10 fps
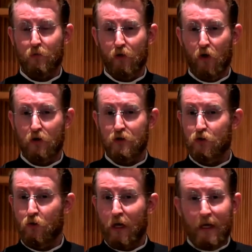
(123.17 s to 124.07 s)
that we belong
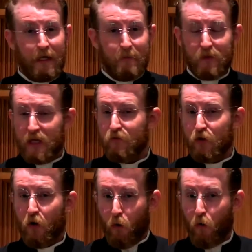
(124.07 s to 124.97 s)
to,
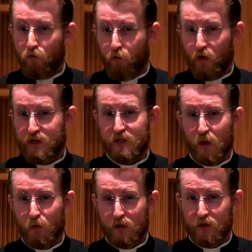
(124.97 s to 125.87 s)
even our own voices
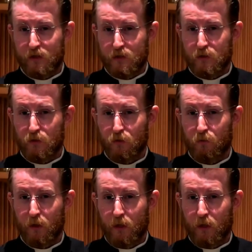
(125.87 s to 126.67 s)
that we listen to.